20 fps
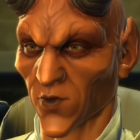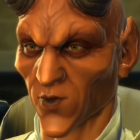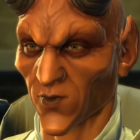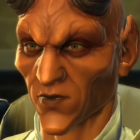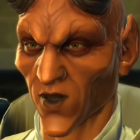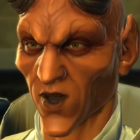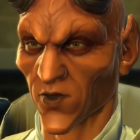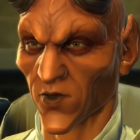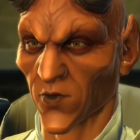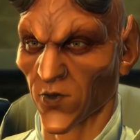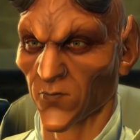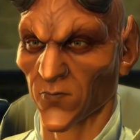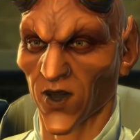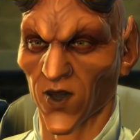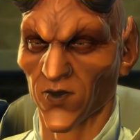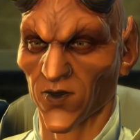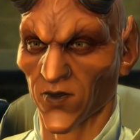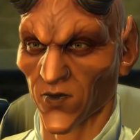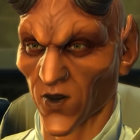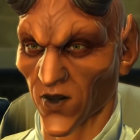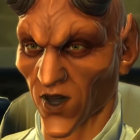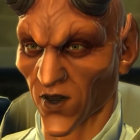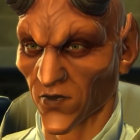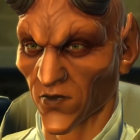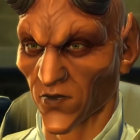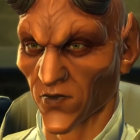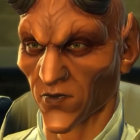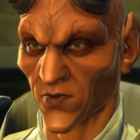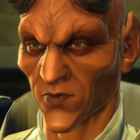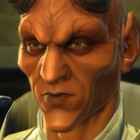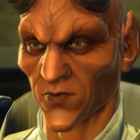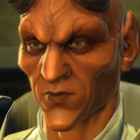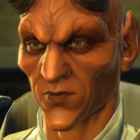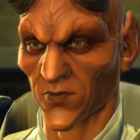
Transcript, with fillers: Used to argue about that a lot.